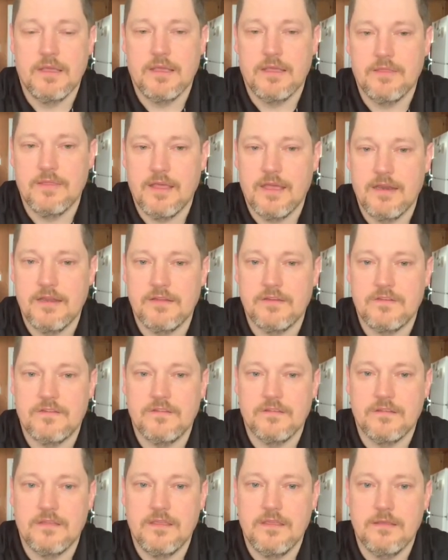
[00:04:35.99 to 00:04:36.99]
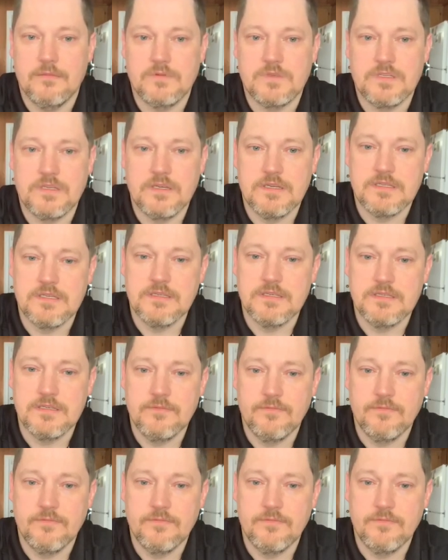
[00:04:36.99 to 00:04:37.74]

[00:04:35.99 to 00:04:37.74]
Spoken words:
and that is to keep citizens